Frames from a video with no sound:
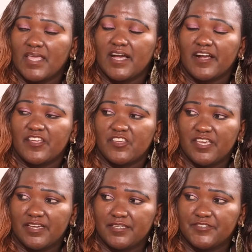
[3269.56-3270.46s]

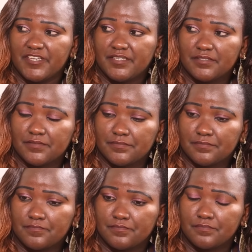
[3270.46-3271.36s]
Akaingia kitchen,
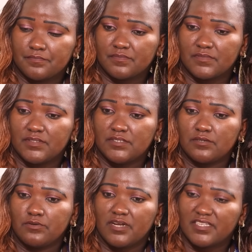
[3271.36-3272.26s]

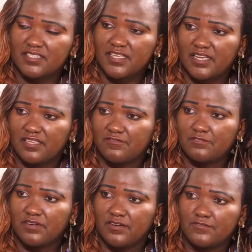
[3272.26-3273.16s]
nikasikia
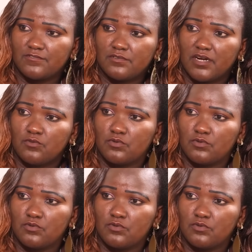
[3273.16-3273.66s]
akivuruga vuruga